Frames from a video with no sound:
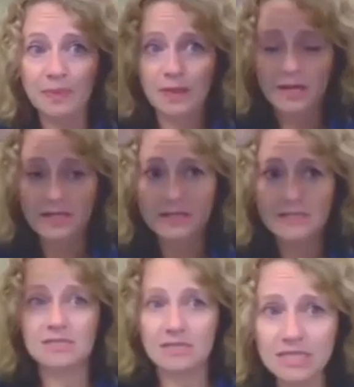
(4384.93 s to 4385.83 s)
The
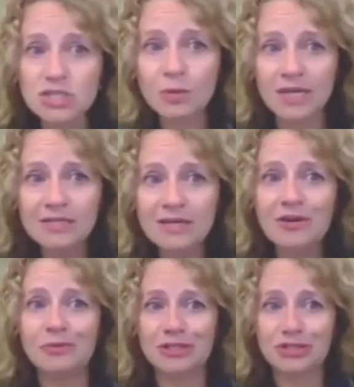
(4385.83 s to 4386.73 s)
C-suite
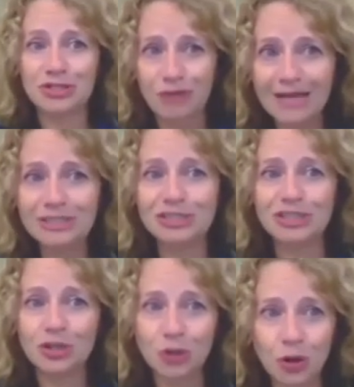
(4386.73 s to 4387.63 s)
with the strategies and
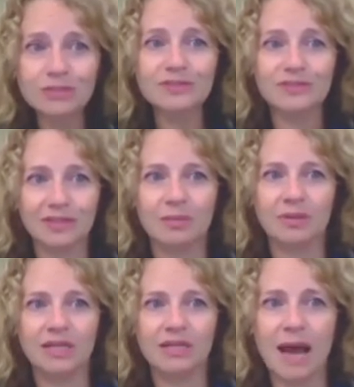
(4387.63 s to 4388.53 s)
the goals for the
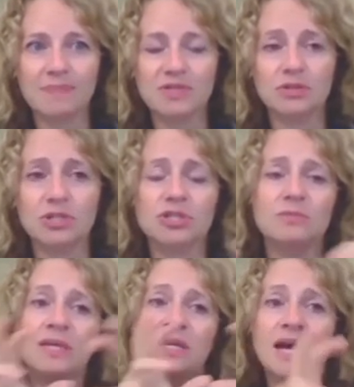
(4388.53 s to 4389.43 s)
company absolutely should
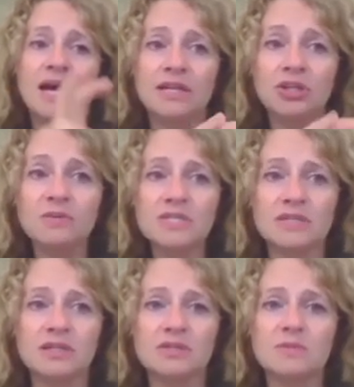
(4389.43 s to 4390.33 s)
be, and then you as the
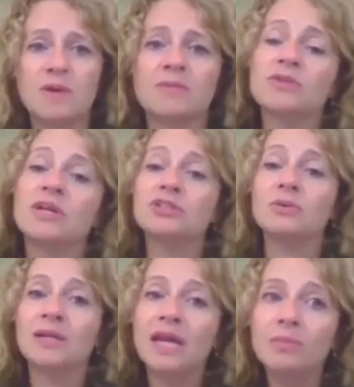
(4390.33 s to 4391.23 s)
legal department are there to
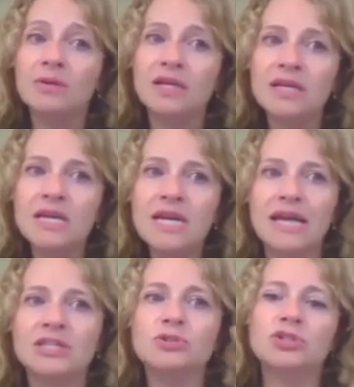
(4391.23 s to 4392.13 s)
enable it
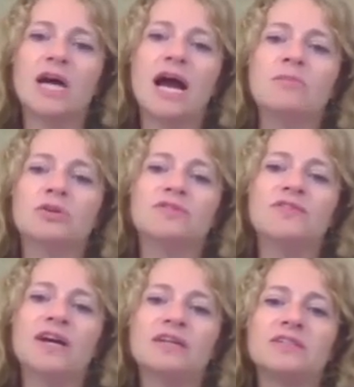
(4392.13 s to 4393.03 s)
and use your time most
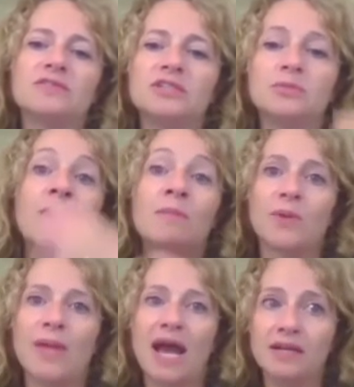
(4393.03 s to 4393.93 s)
effectively. So remember
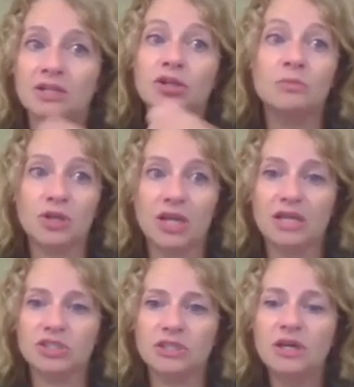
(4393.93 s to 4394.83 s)
that in your
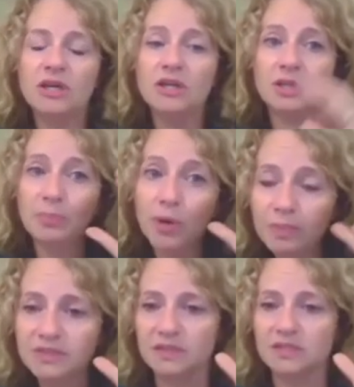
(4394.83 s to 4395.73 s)
communication. The
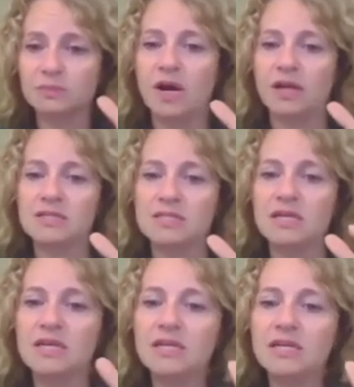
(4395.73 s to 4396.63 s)
purpose of this policy
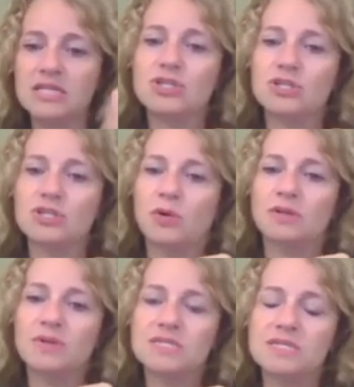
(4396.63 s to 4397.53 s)
is to support the
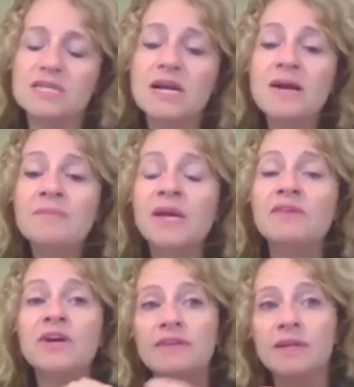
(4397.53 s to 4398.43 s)
business. And
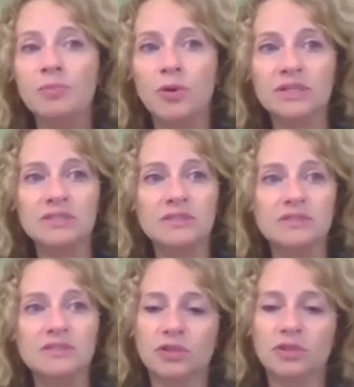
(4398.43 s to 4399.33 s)
very, very important is,
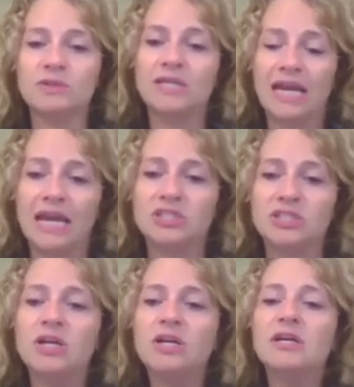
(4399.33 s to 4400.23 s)
of course, to engage
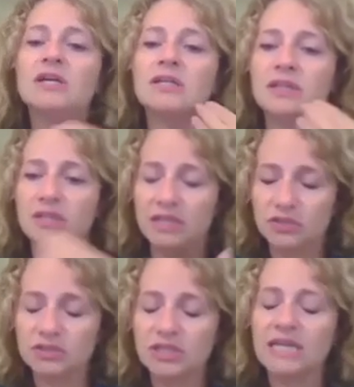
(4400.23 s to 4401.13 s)
the
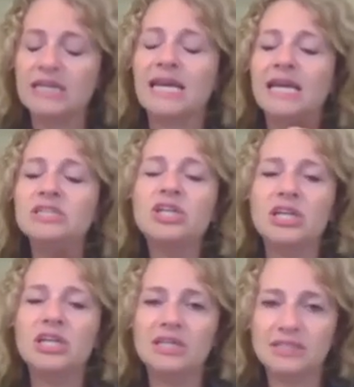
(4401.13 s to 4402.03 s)
leaders. Engage
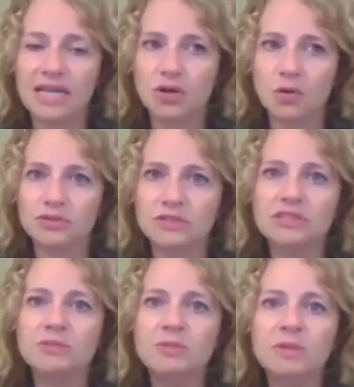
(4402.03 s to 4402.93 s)
key stakeholders.
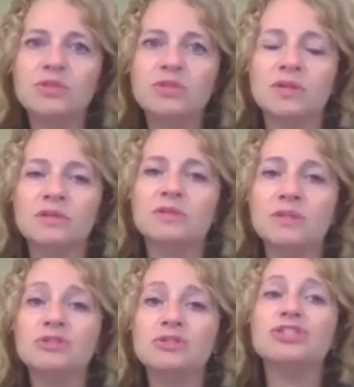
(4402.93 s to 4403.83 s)
These are people you want them to be
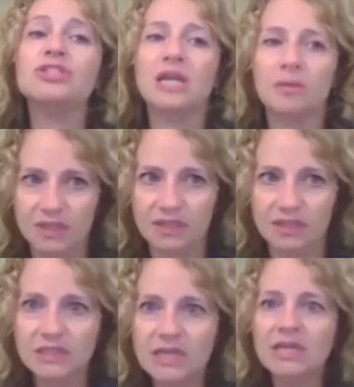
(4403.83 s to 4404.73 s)
your champions.